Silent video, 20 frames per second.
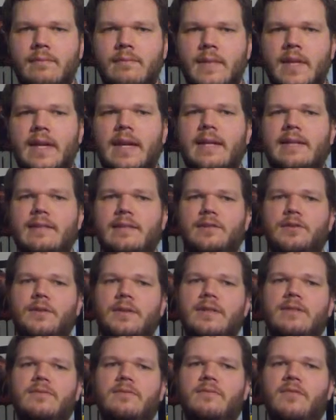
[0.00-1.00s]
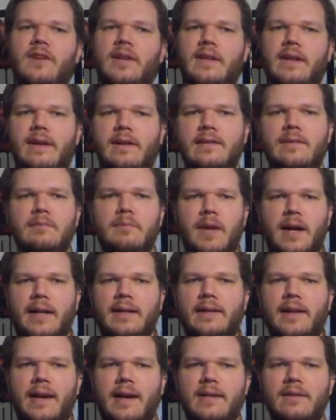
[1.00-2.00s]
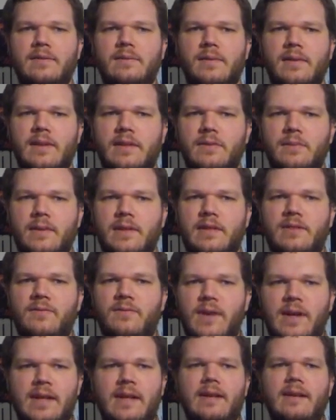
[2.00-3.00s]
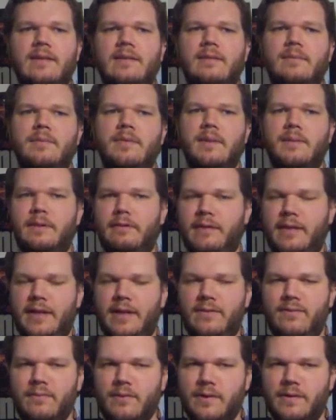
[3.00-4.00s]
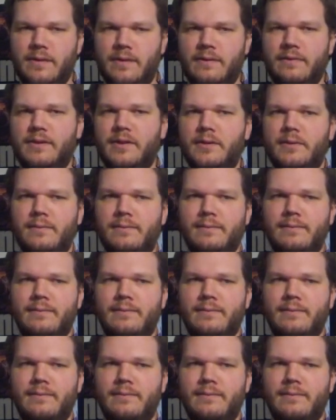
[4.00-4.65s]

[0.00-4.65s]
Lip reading: Hey guys, it's Chris from Fairly Awesome Podcast with this week's Fairly Awesome WTF movie review.